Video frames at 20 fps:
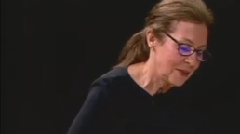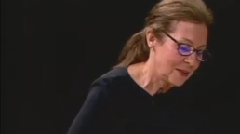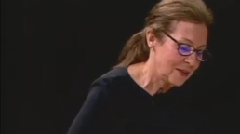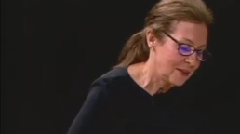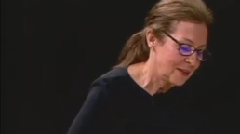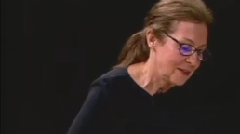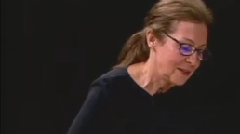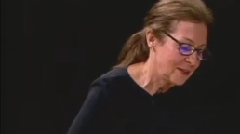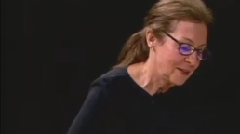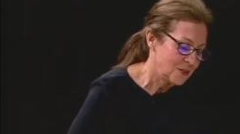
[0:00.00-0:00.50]
uh,
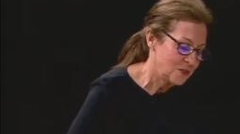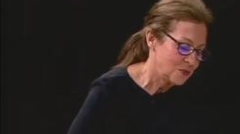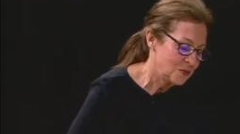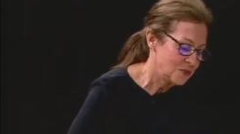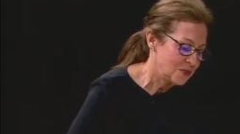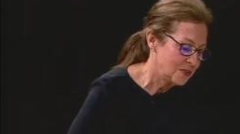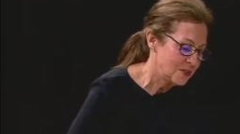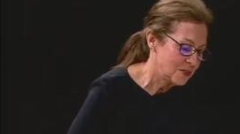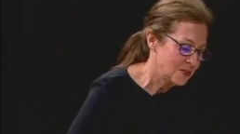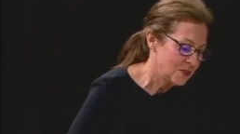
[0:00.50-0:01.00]
and your
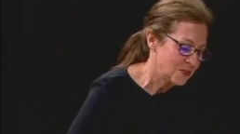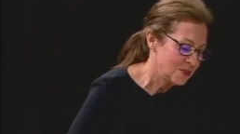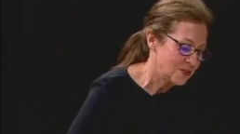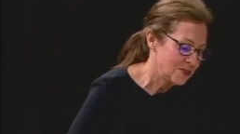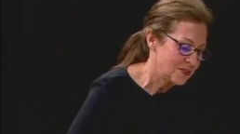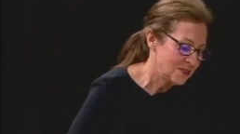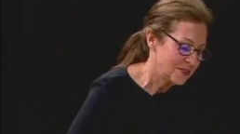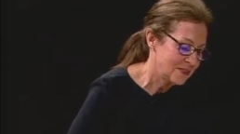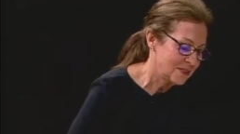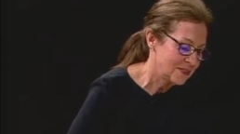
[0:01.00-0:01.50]

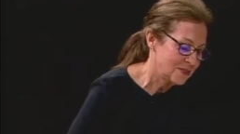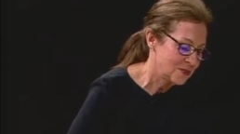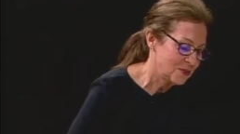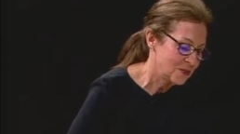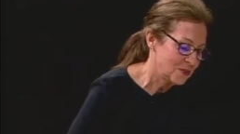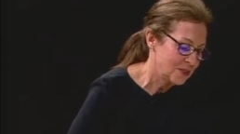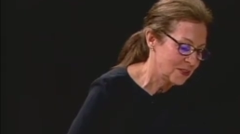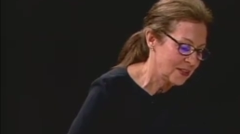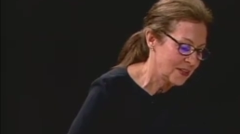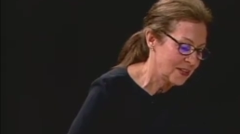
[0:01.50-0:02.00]
sisters
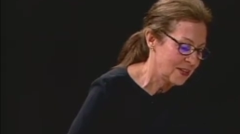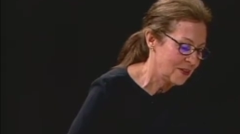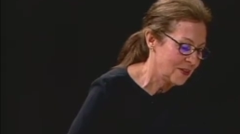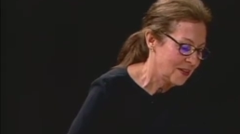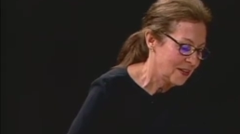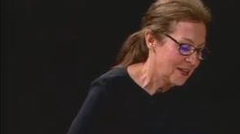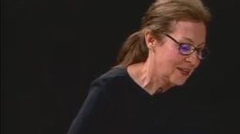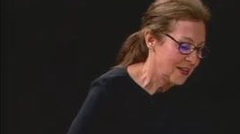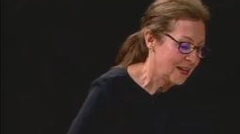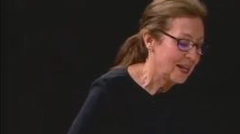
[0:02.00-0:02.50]
certainly,
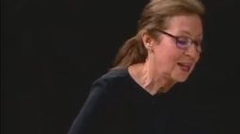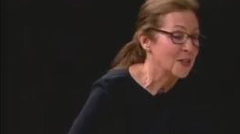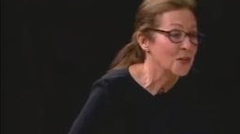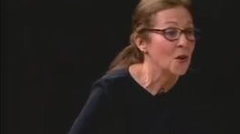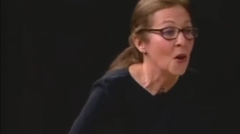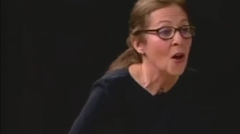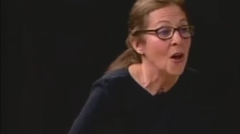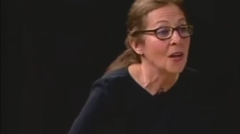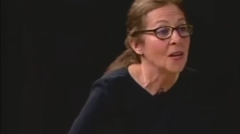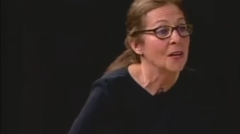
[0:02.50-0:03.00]
in
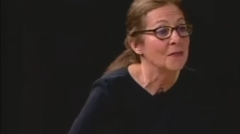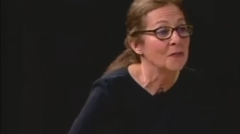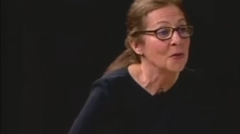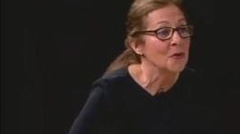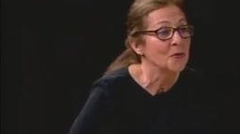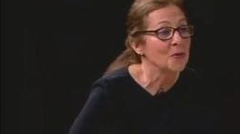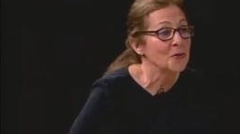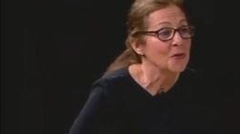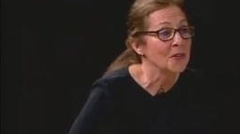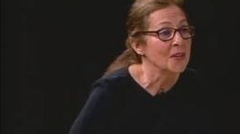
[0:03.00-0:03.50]
mm-hmm. all of
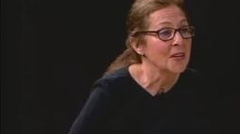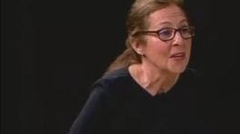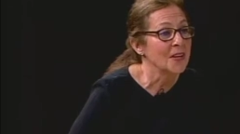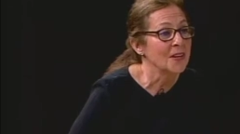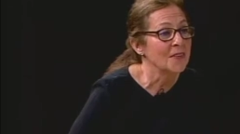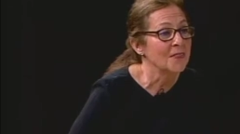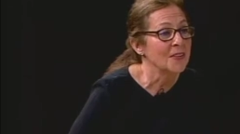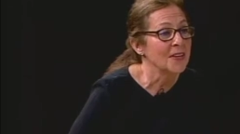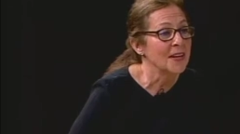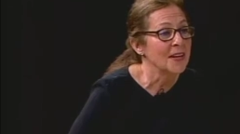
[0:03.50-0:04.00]
you, took care
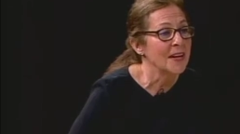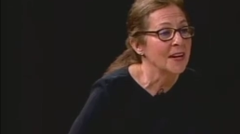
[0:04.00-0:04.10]
mm-hmm. of it.